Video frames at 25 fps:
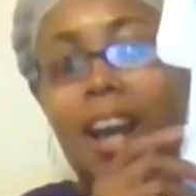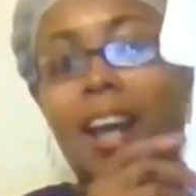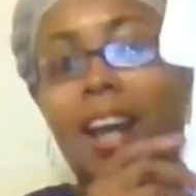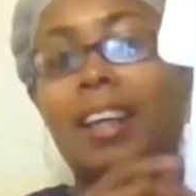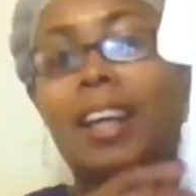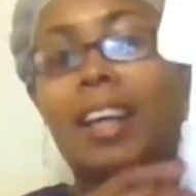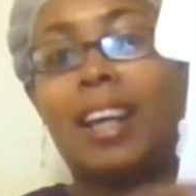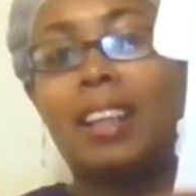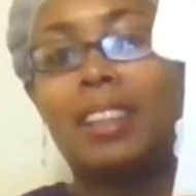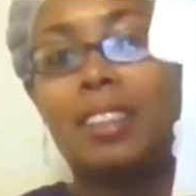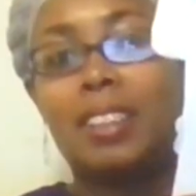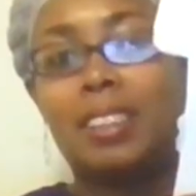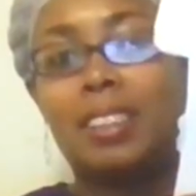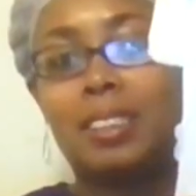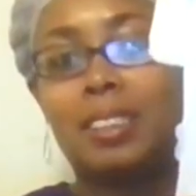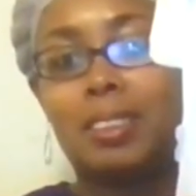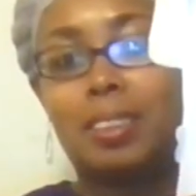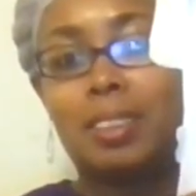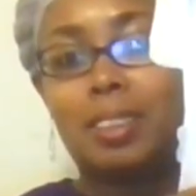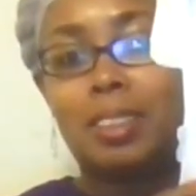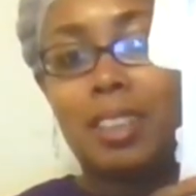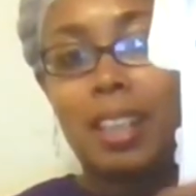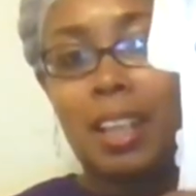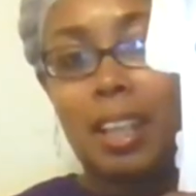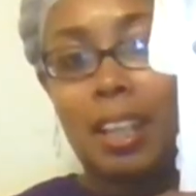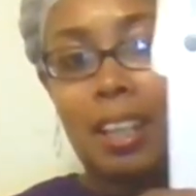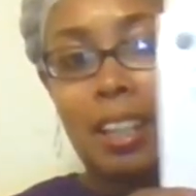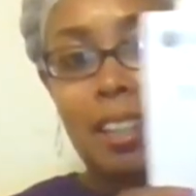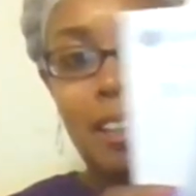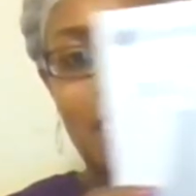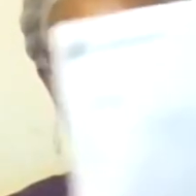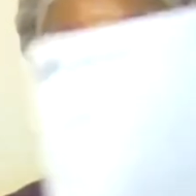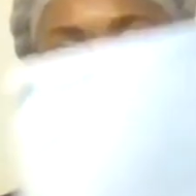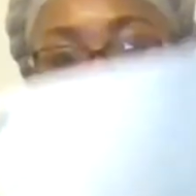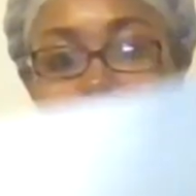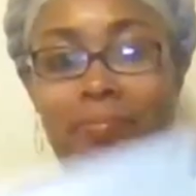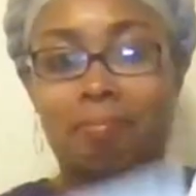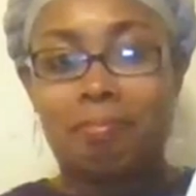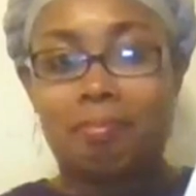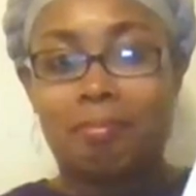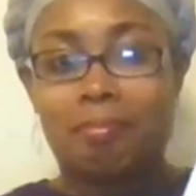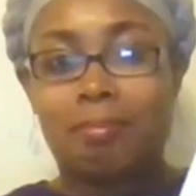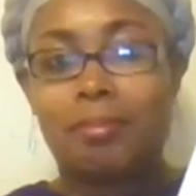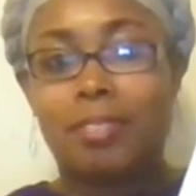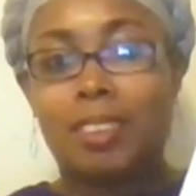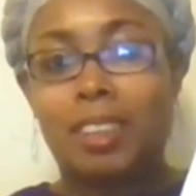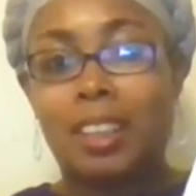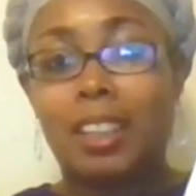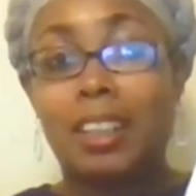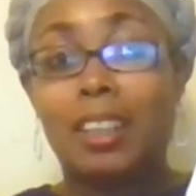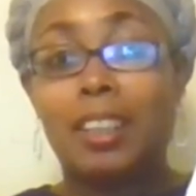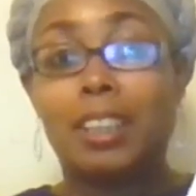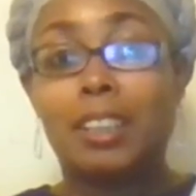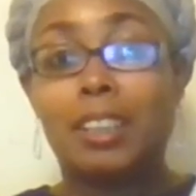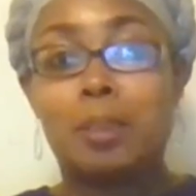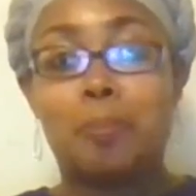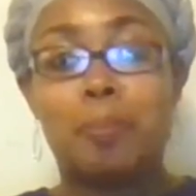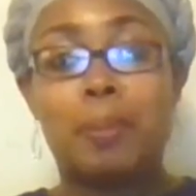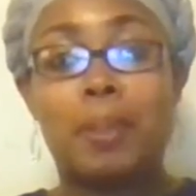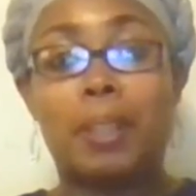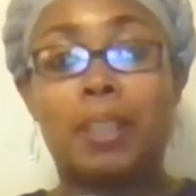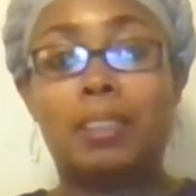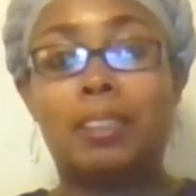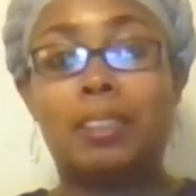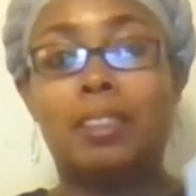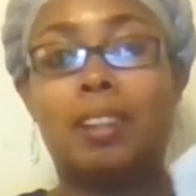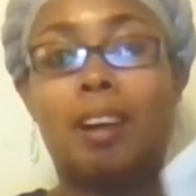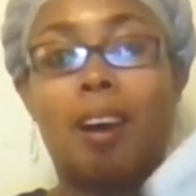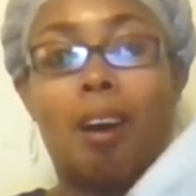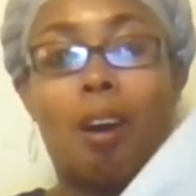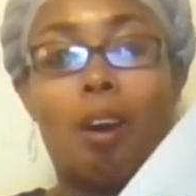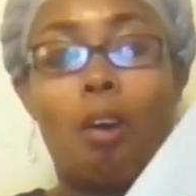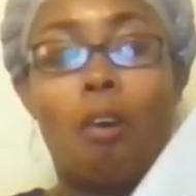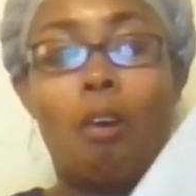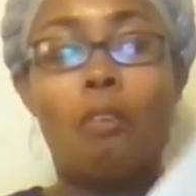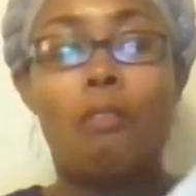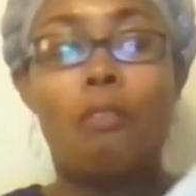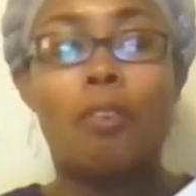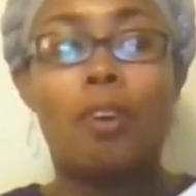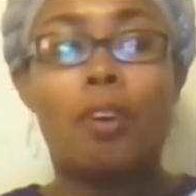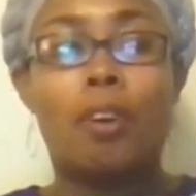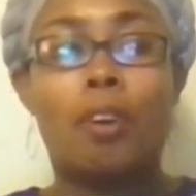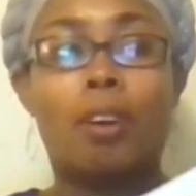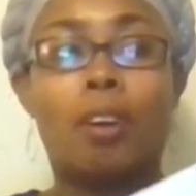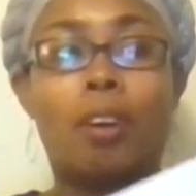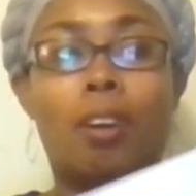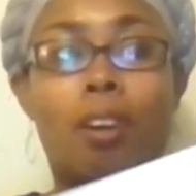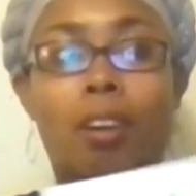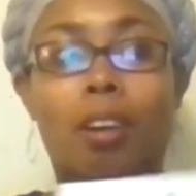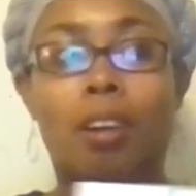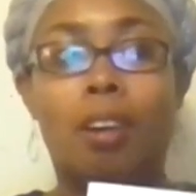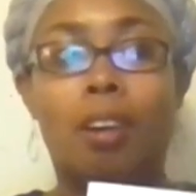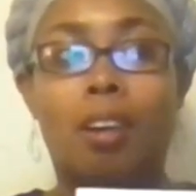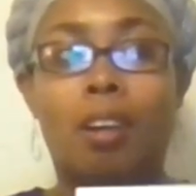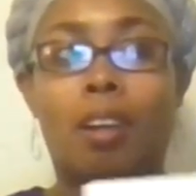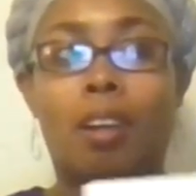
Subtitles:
I got this today, and it's been over